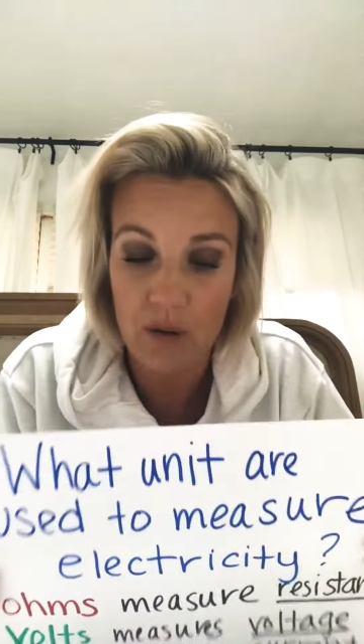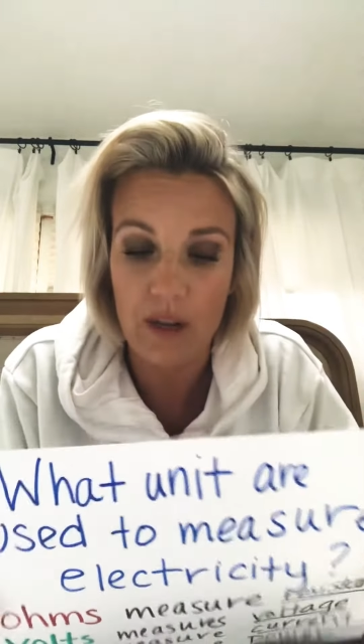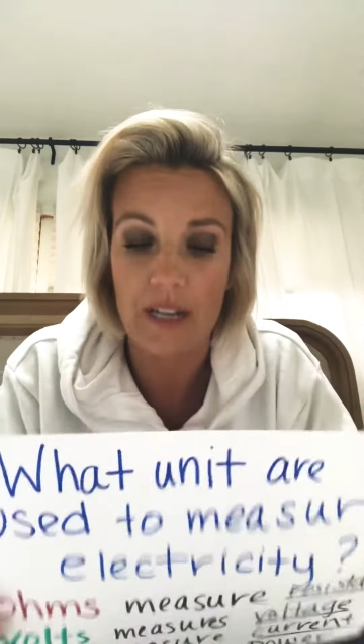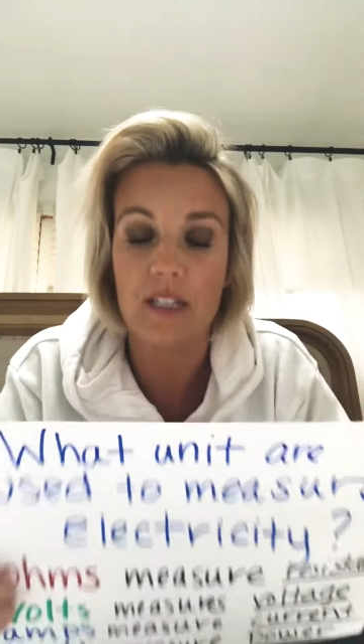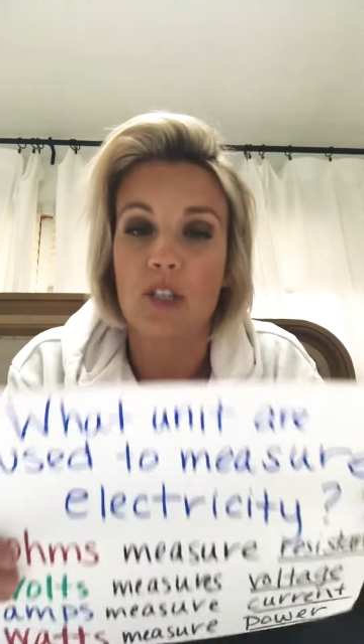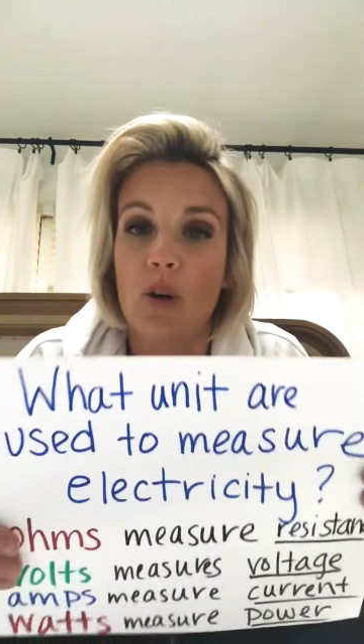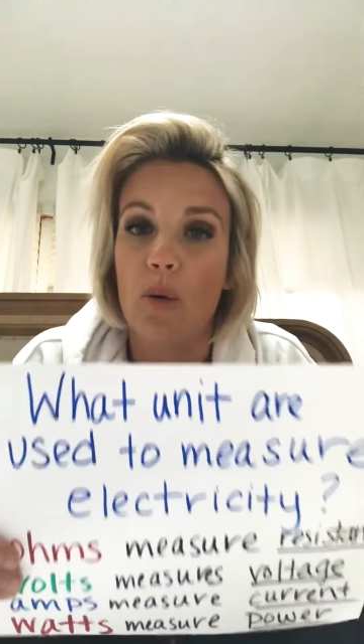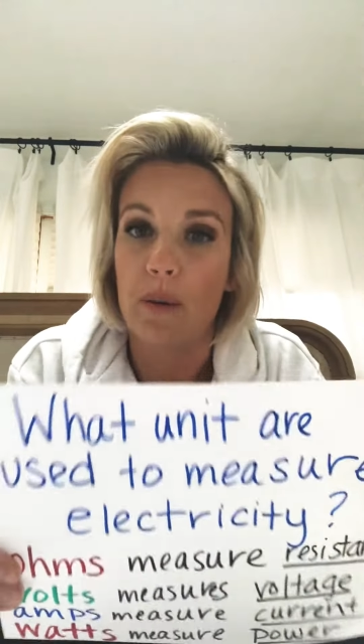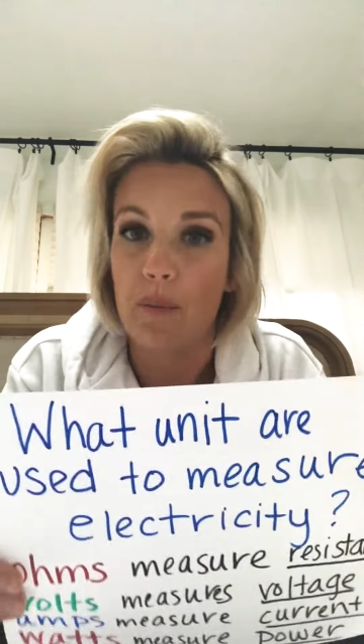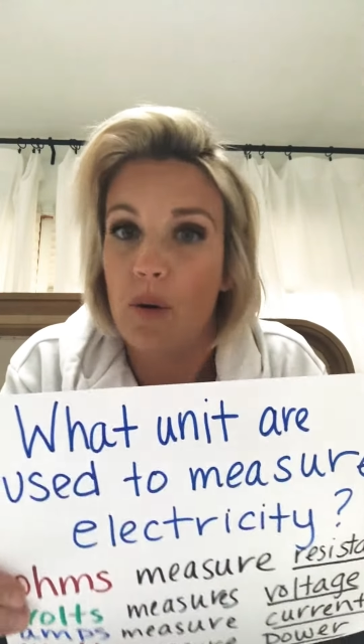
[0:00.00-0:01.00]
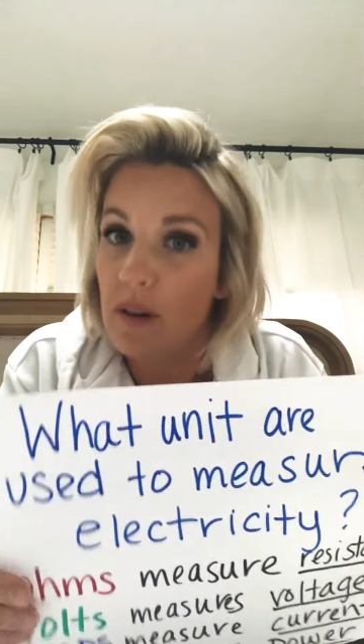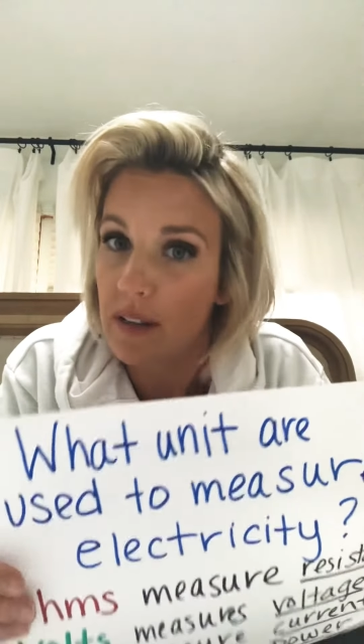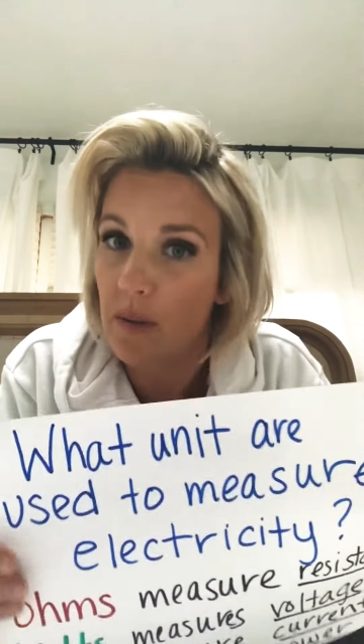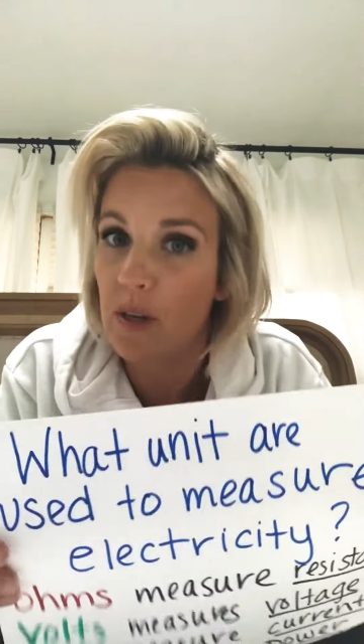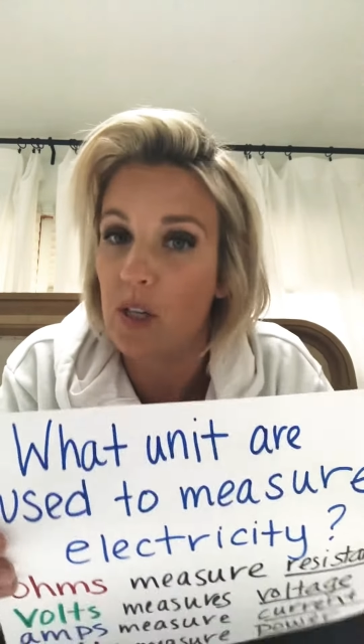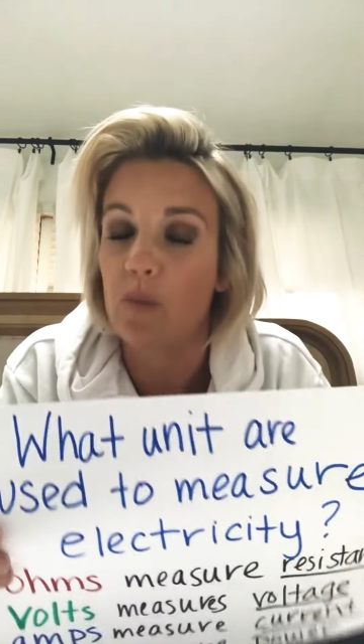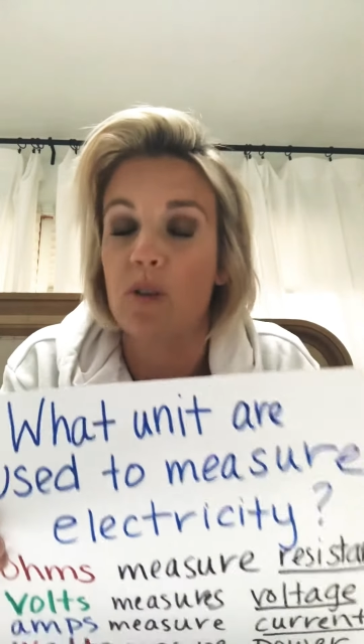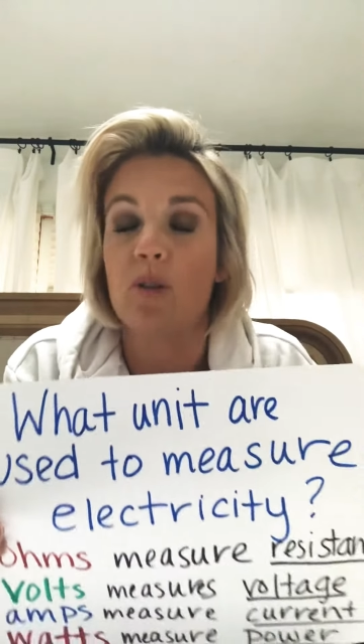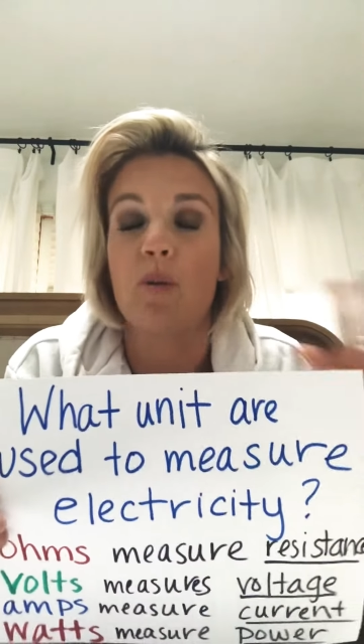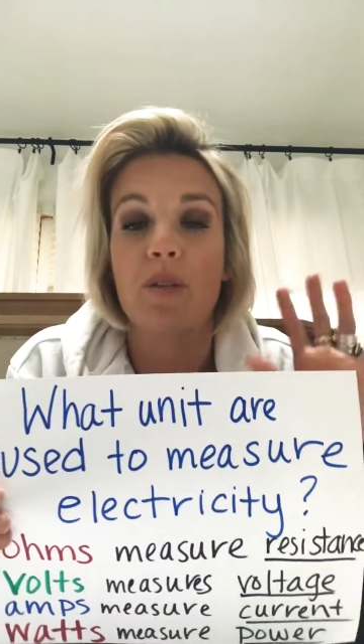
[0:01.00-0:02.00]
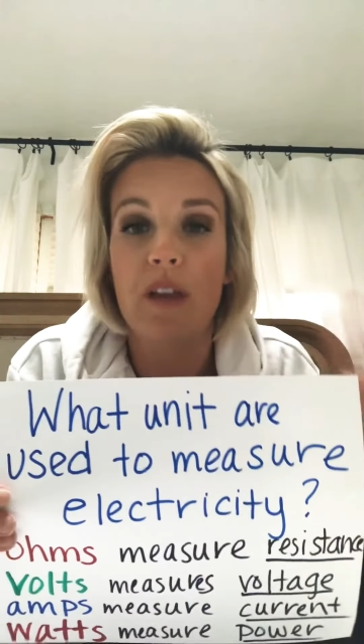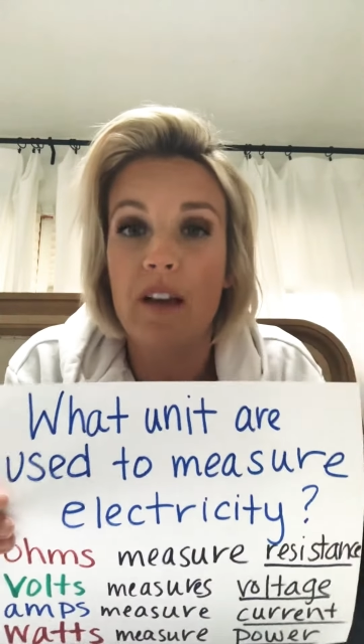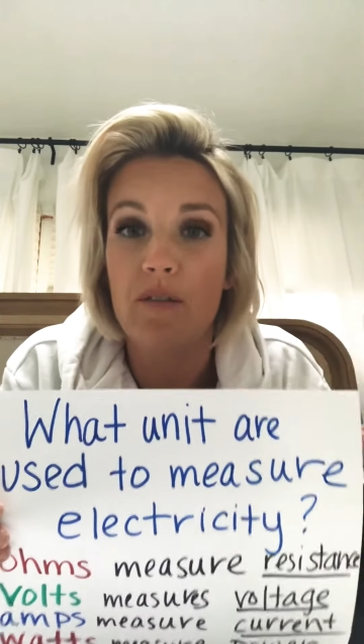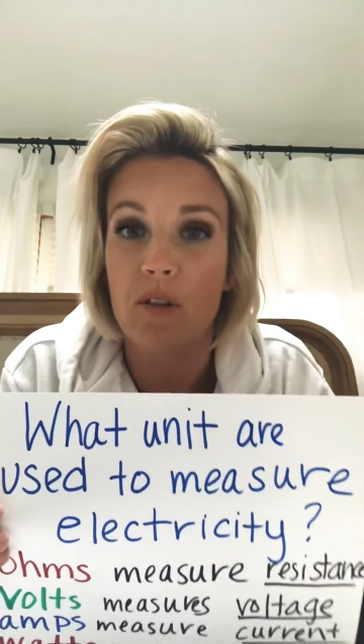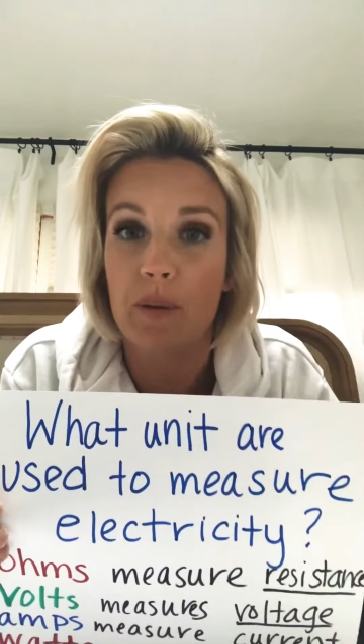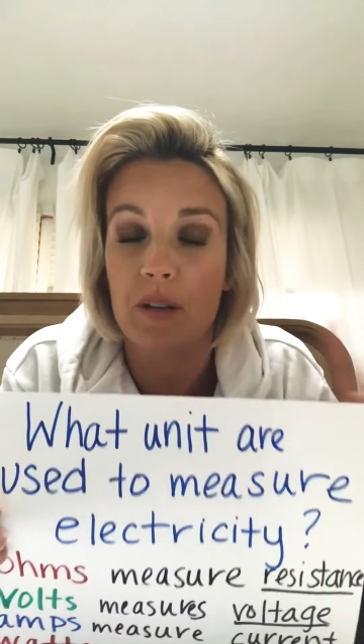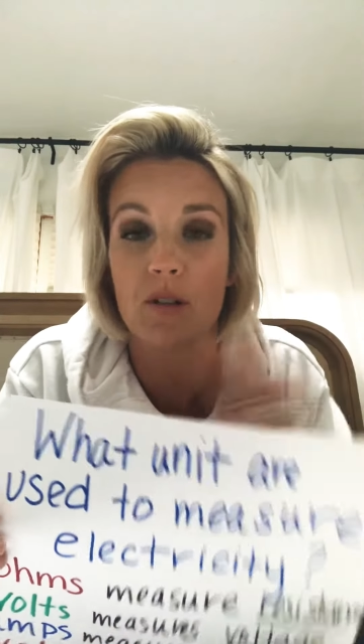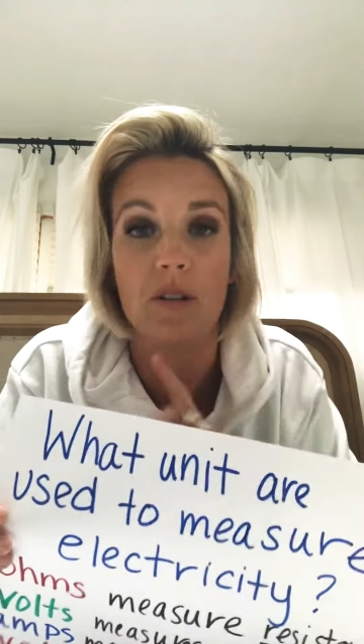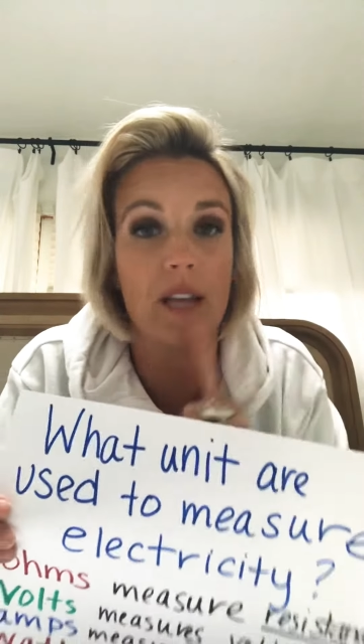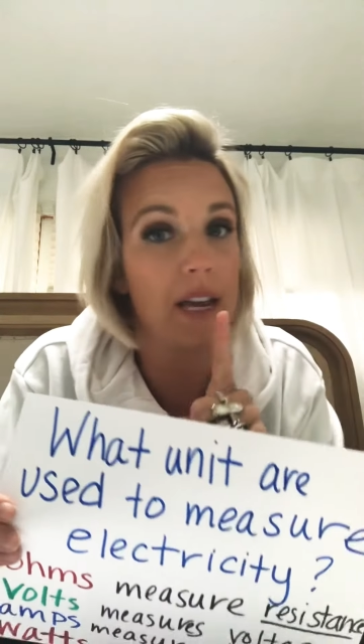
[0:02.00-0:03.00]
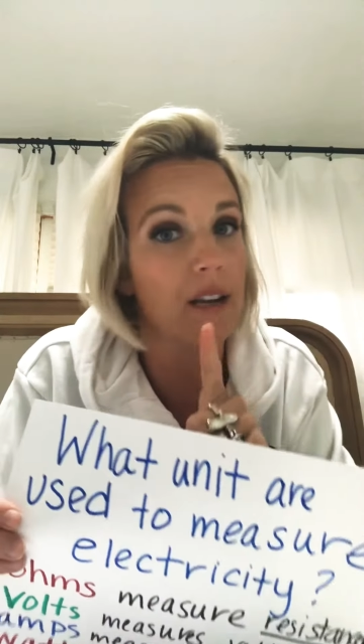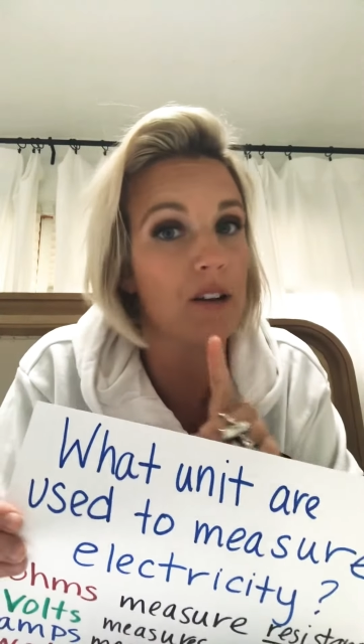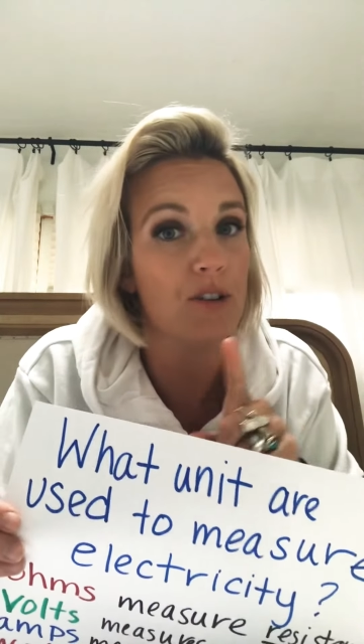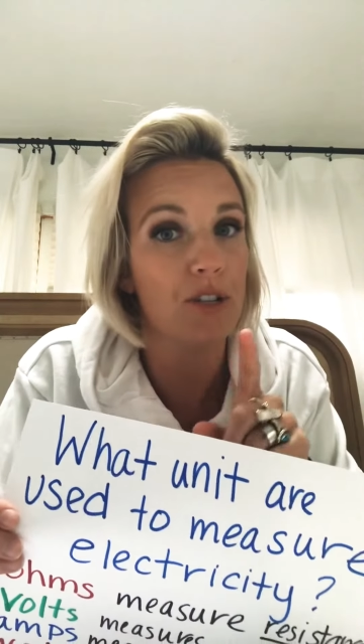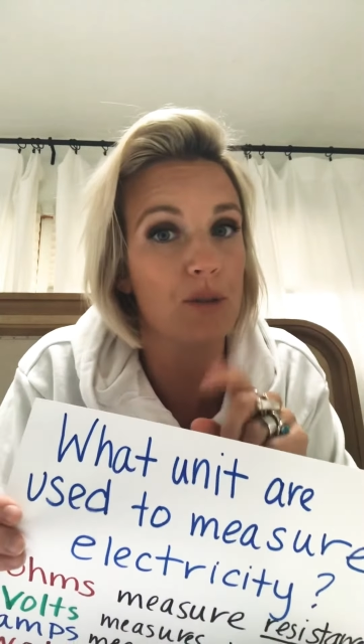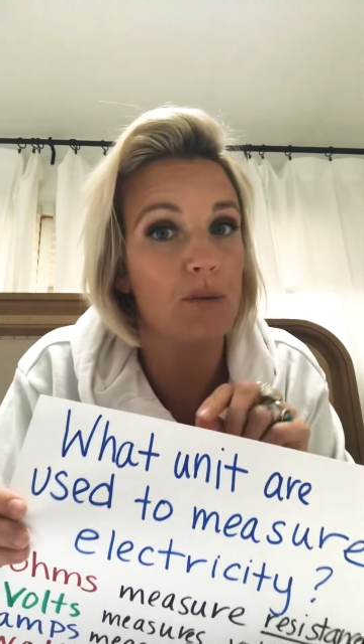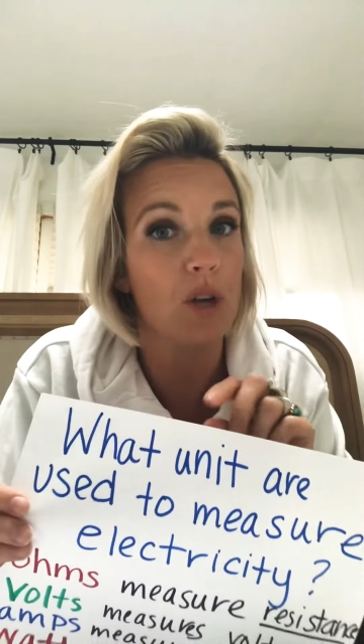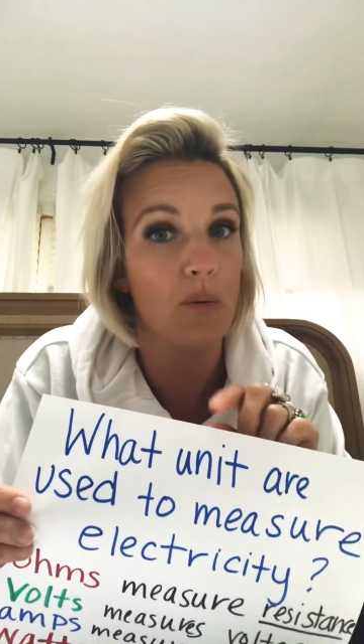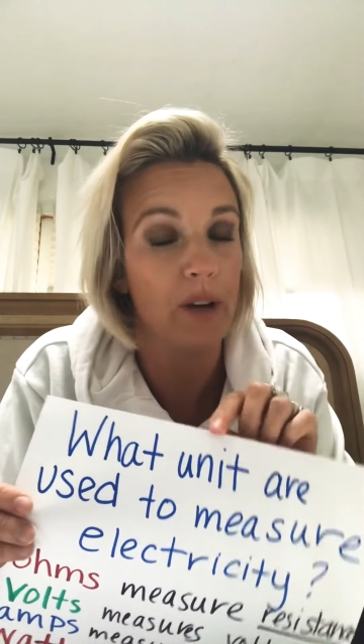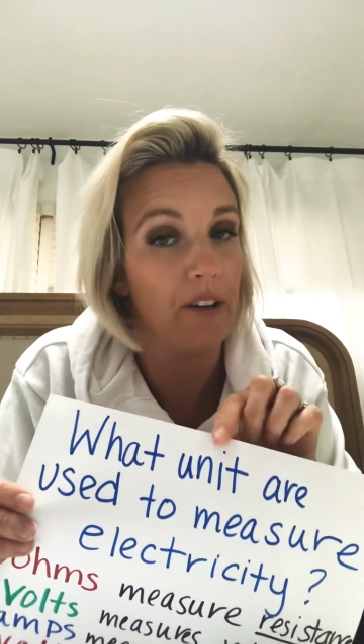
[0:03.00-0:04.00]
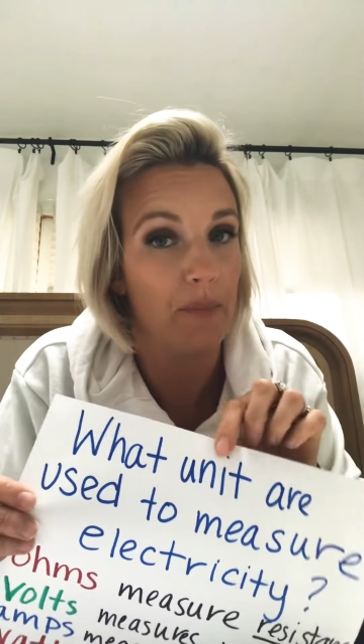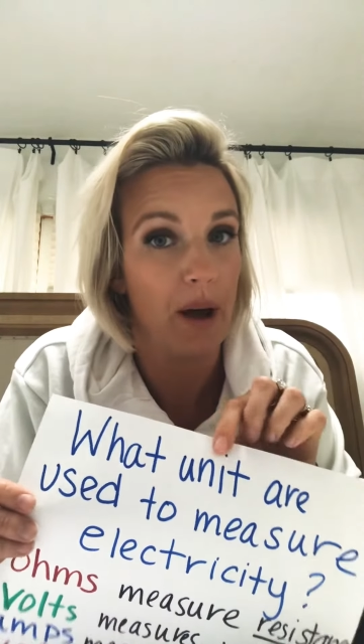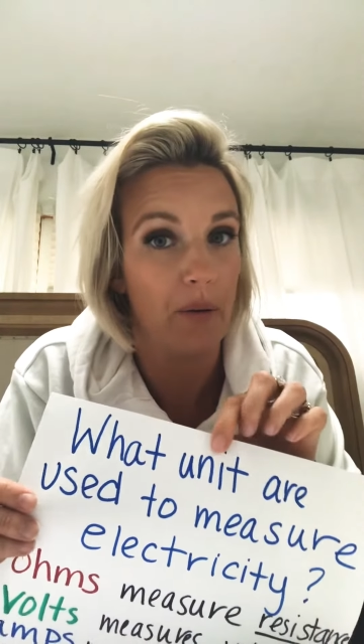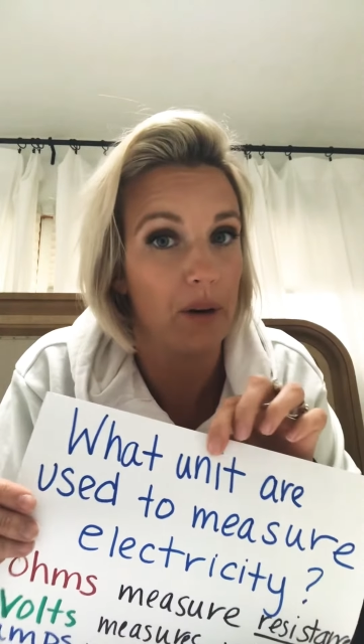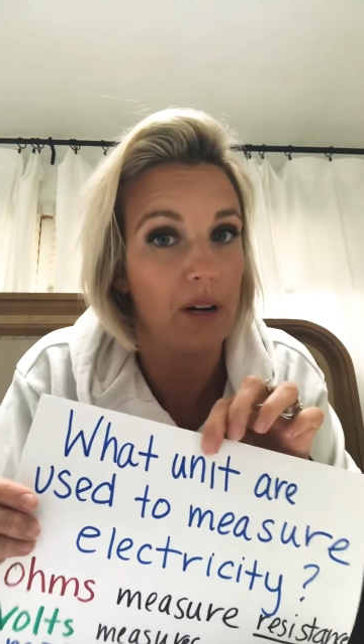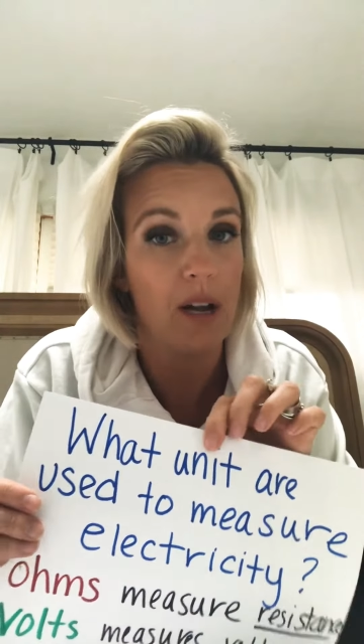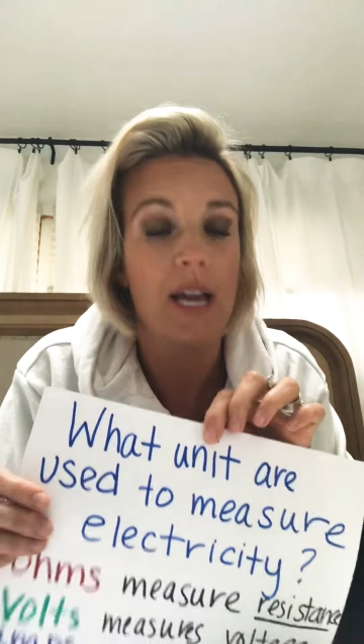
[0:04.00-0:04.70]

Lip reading: And it's so important that we do, and we're so thankful because there are a lot of countries who don't have power,